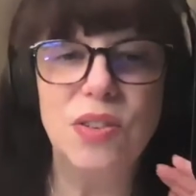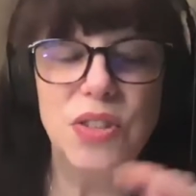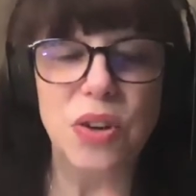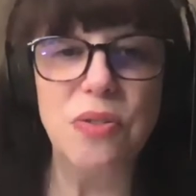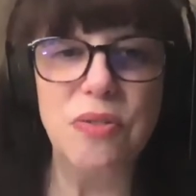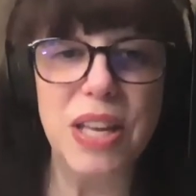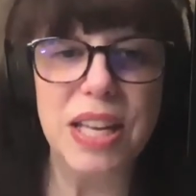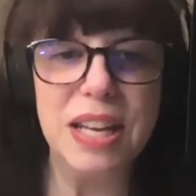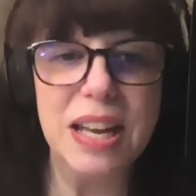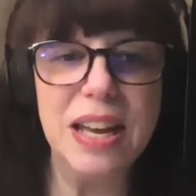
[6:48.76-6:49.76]
dove
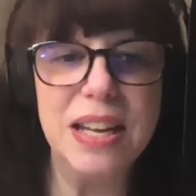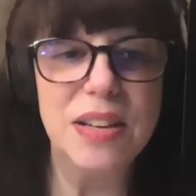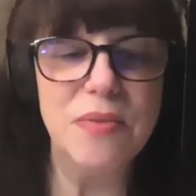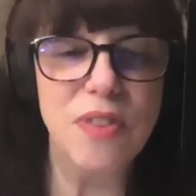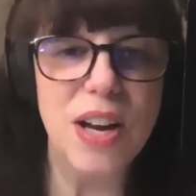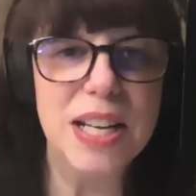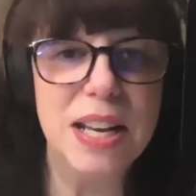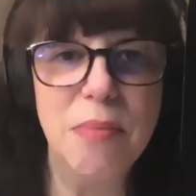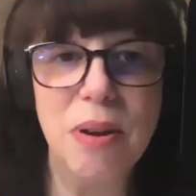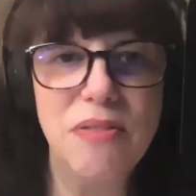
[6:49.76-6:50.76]
in and friended
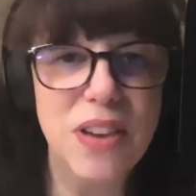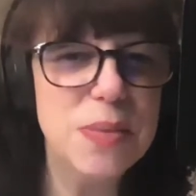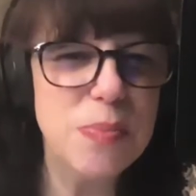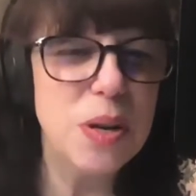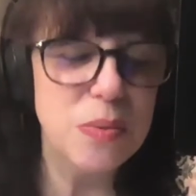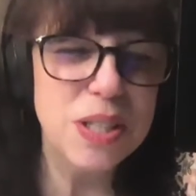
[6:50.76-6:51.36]
him on Facebook.